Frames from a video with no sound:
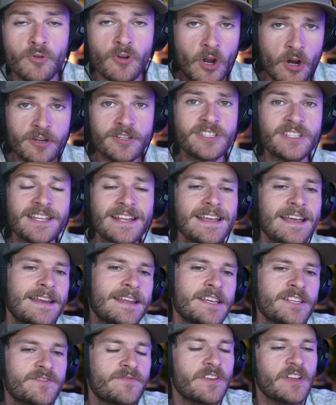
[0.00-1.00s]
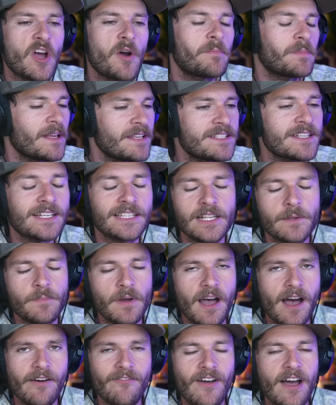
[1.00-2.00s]
So Nerd City in his video plays a
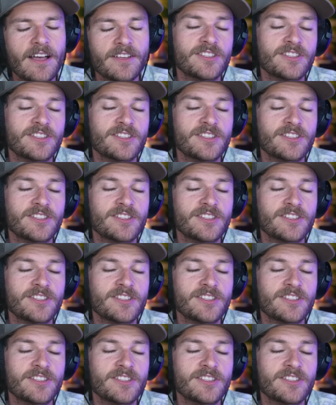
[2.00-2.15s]
clip of